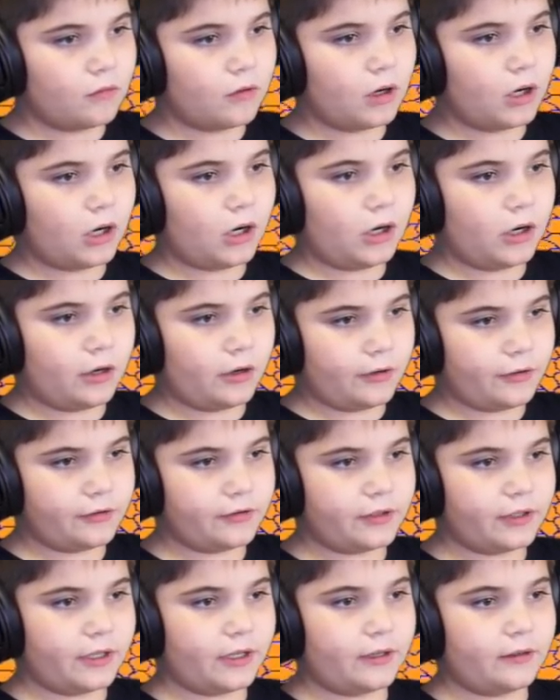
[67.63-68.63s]
Oh, I
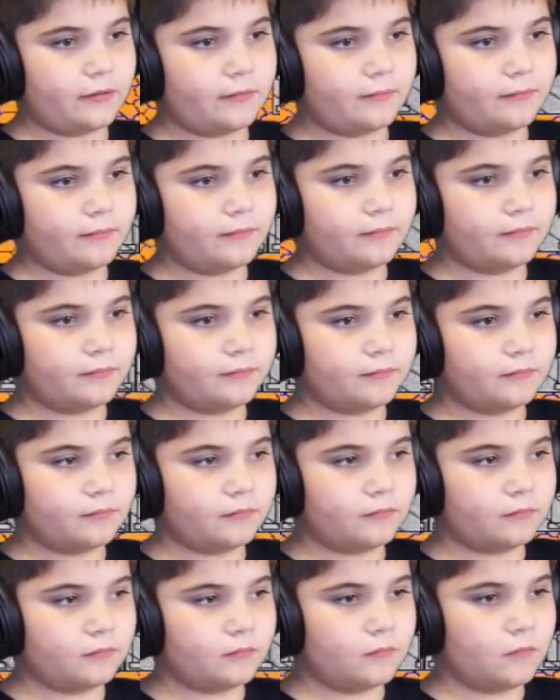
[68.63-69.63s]
can't.
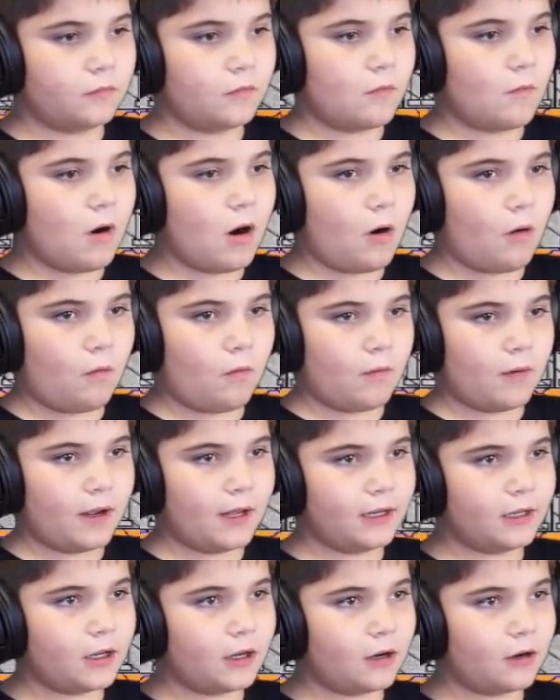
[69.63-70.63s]
Whoa.
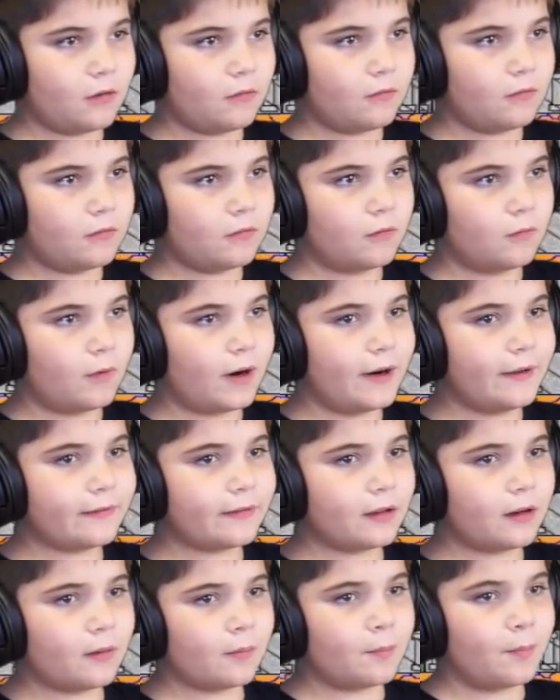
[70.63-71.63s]
Hello. Why is
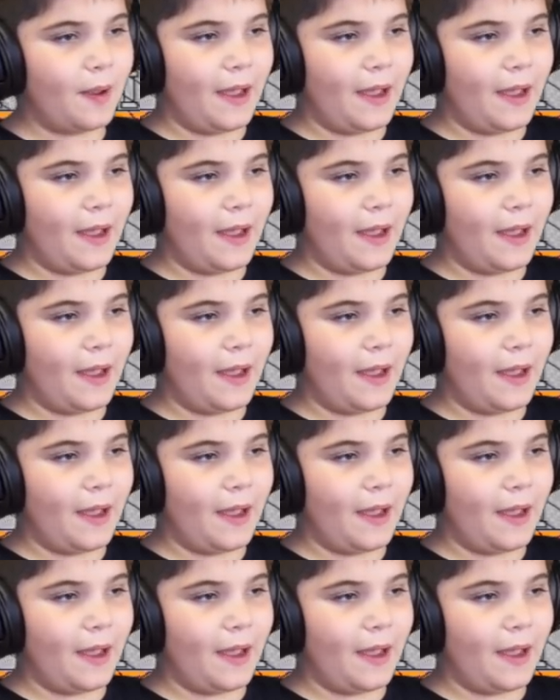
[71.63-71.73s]
there a